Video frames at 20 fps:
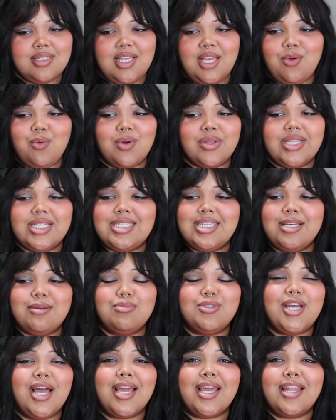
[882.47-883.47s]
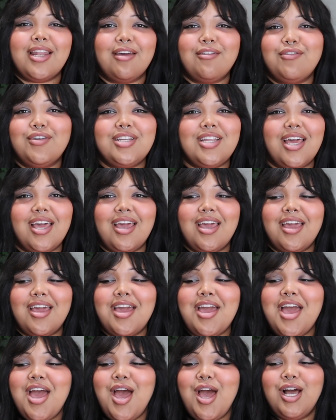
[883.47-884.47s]
He wore the same jacket every day,
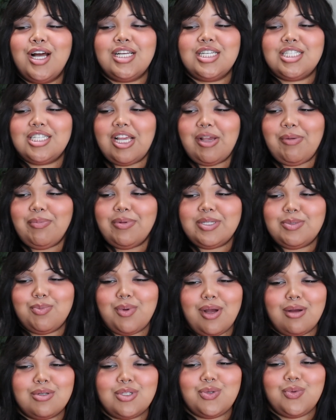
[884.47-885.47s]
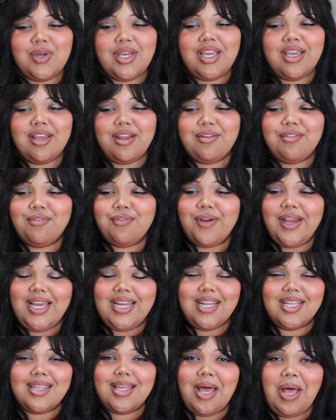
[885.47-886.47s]
a shapeless brown tweed, frayed
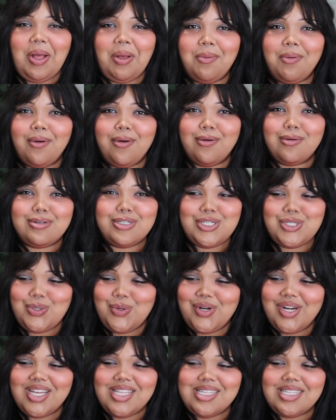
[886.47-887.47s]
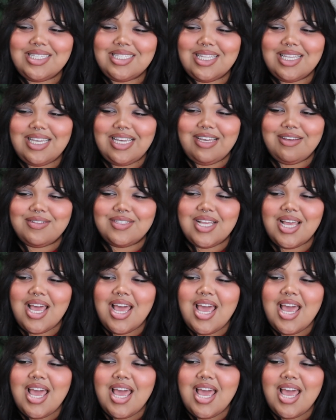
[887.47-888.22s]
at the elbow, short in the sleeves.